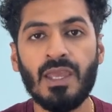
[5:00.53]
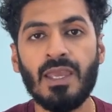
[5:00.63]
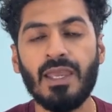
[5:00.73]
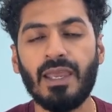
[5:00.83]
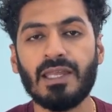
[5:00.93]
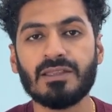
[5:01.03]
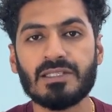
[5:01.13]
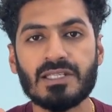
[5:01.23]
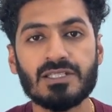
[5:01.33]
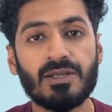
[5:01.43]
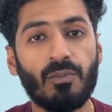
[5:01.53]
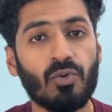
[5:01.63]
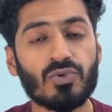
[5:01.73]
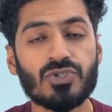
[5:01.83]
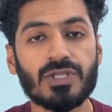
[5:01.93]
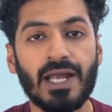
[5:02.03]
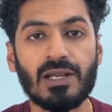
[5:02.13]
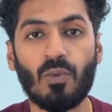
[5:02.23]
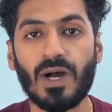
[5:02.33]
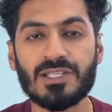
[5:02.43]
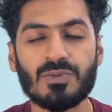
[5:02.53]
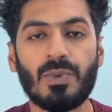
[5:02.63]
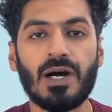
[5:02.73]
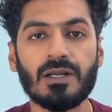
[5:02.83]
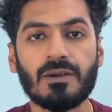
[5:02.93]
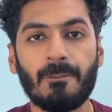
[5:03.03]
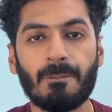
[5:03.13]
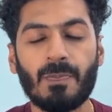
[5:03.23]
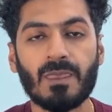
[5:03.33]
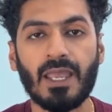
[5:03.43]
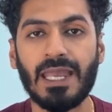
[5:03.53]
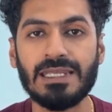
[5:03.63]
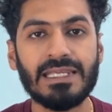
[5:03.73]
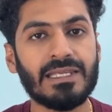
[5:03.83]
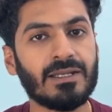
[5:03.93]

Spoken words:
And this is the most advanced part any